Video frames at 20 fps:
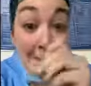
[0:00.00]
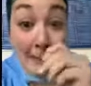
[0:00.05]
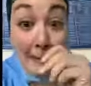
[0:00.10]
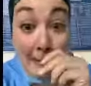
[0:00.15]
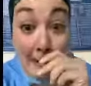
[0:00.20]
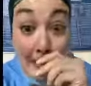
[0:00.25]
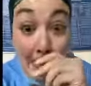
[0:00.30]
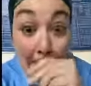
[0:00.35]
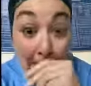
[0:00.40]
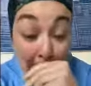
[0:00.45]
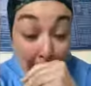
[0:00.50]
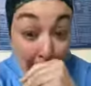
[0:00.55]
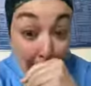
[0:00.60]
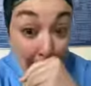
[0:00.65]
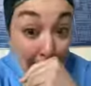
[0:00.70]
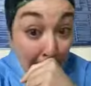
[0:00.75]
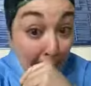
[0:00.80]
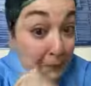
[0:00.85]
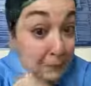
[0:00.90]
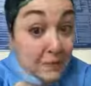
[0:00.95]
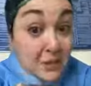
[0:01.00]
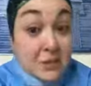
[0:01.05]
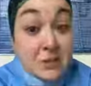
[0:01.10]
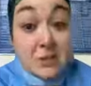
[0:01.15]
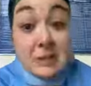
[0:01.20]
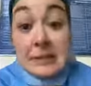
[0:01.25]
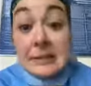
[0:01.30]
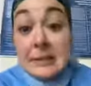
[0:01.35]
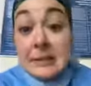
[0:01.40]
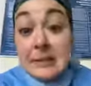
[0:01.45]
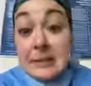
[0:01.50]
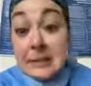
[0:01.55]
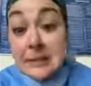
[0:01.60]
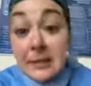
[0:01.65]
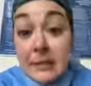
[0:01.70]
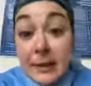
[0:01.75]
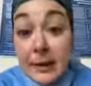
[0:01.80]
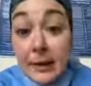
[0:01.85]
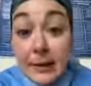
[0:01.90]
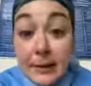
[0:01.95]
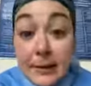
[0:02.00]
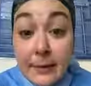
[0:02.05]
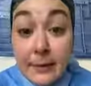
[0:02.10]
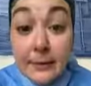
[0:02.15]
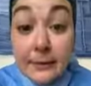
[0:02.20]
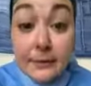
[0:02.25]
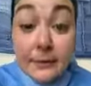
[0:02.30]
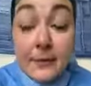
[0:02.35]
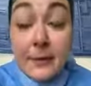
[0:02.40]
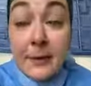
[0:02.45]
But guys, you have a shit ton of staff.